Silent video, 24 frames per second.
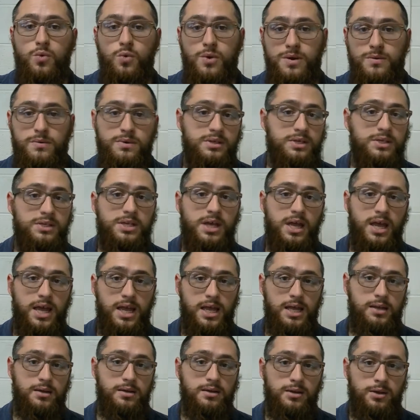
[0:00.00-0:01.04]
we would
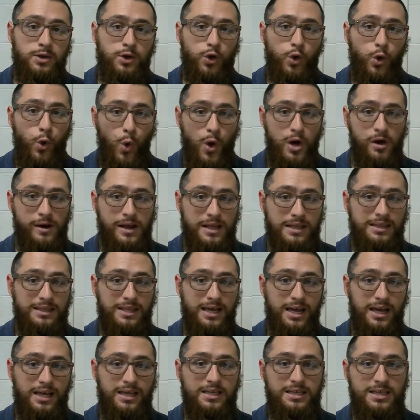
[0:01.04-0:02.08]
say
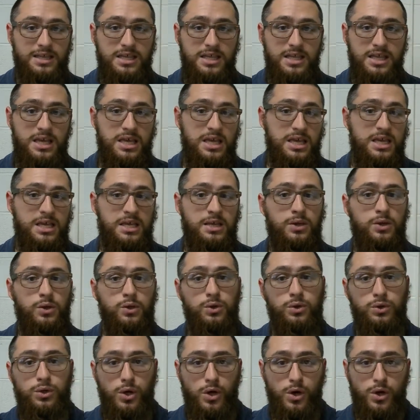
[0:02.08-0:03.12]
40 y
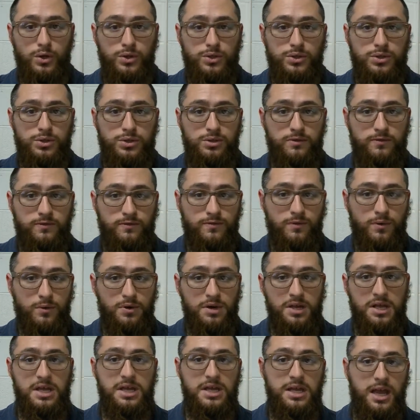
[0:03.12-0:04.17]
dos.
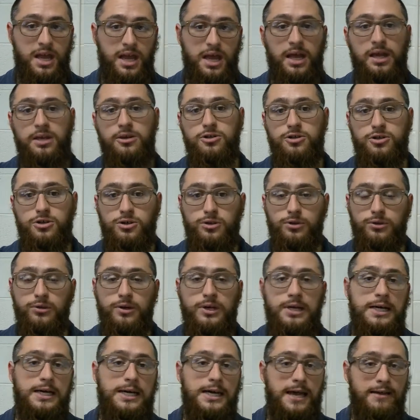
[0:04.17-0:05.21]
40 and 2.
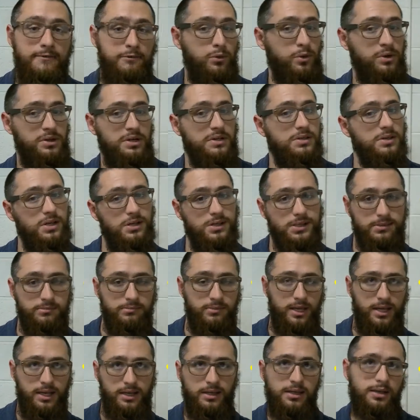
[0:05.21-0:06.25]
If we wanted to say
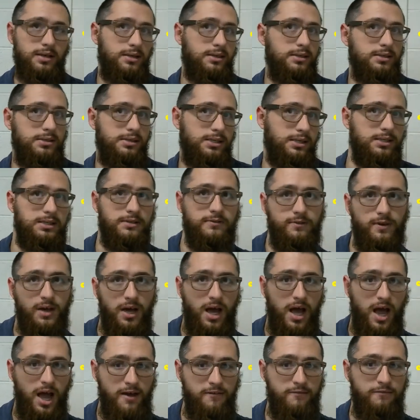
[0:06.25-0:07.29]
something like
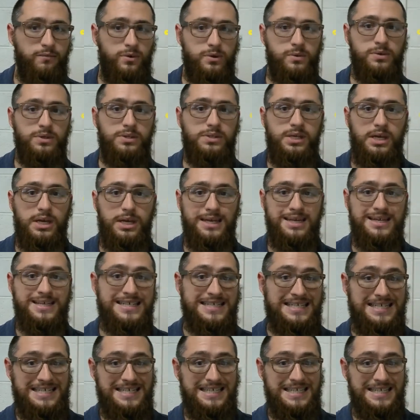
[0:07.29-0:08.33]
65, we would say
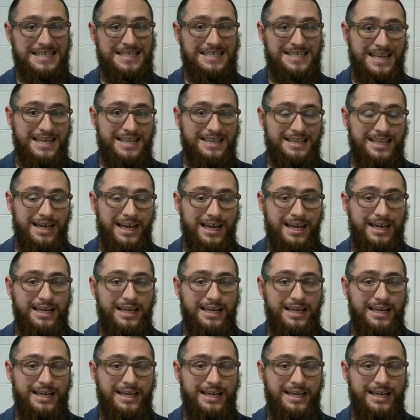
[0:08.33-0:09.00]
60